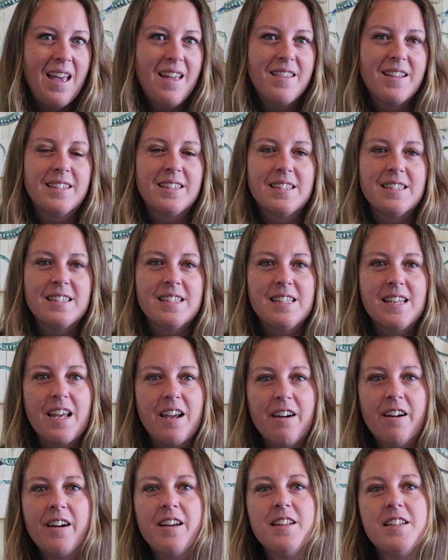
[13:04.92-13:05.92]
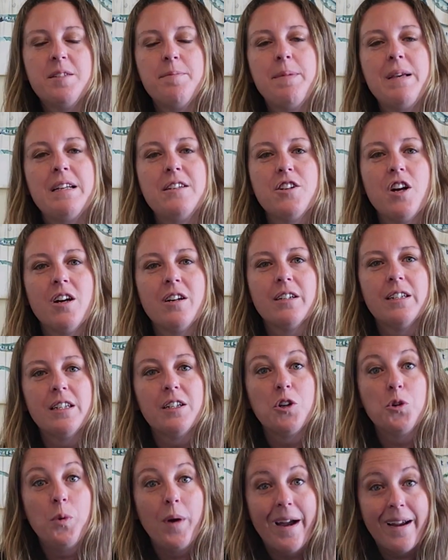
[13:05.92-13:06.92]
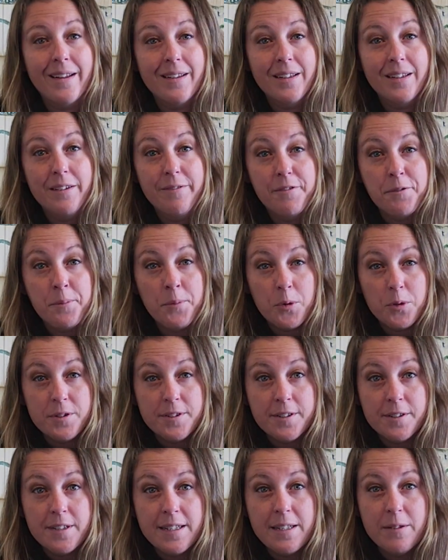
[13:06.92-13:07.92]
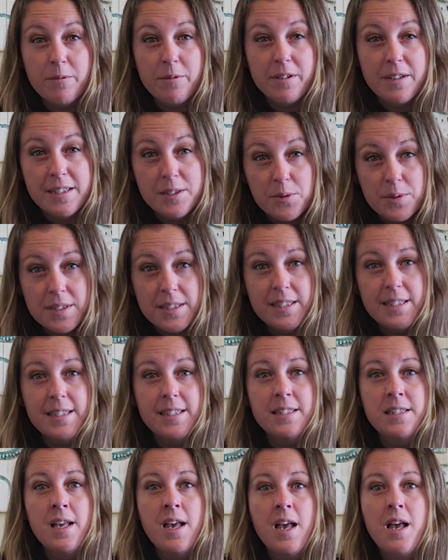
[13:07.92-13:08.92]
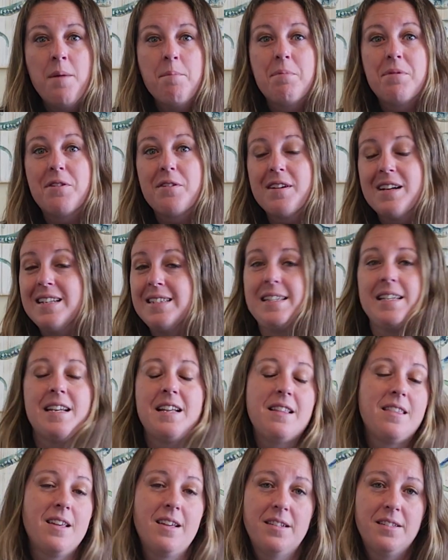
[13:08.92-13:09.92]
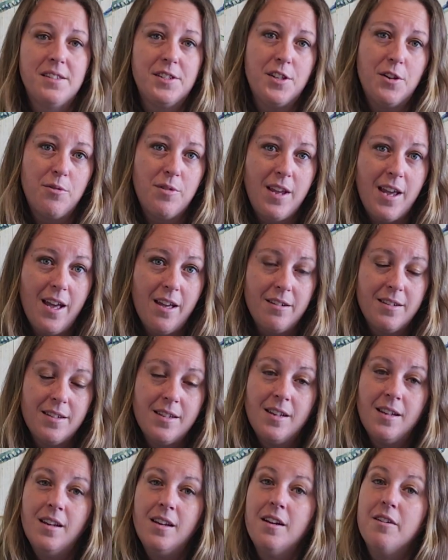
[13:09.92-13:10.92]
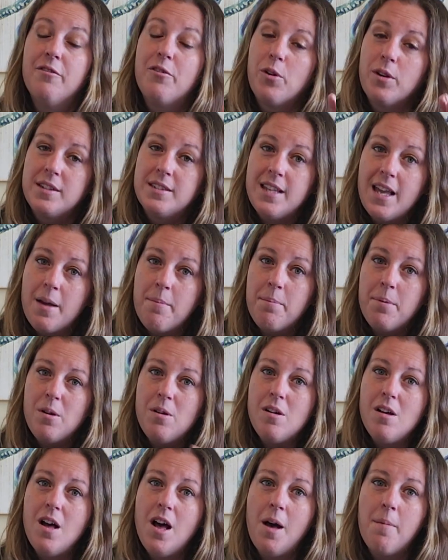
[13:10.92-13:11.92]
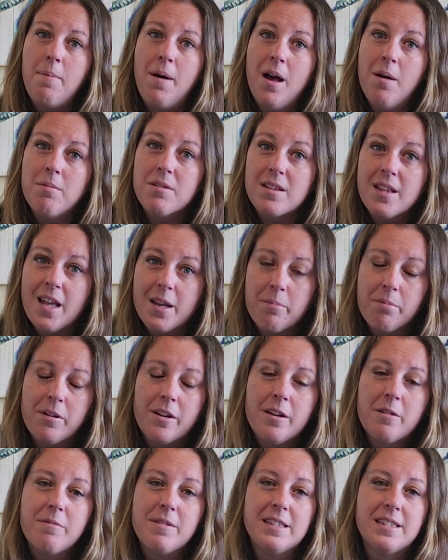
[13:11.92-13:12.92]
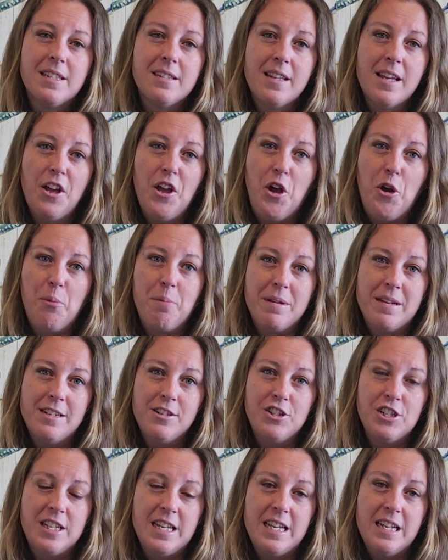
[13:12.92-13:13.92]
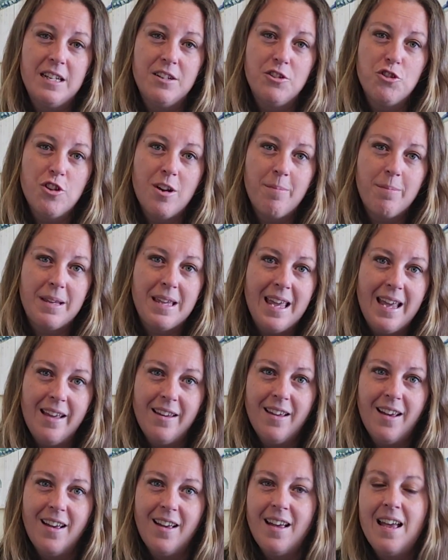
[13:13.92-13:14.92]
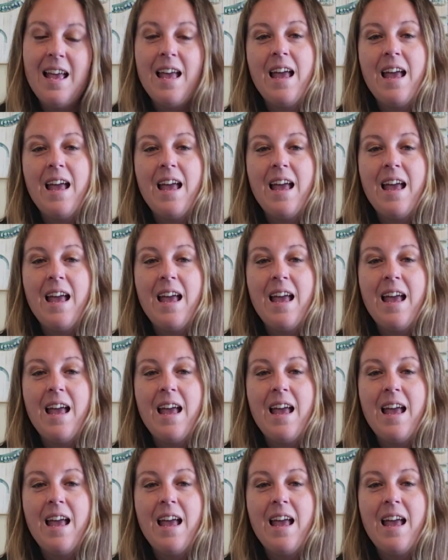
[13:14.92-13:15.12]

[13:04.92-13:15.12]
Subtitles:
This is an area that's being targeted quietly for more city resources, but there isn't anything in stone yet. For example, a public library recently opened in Chiquita and Tropicana,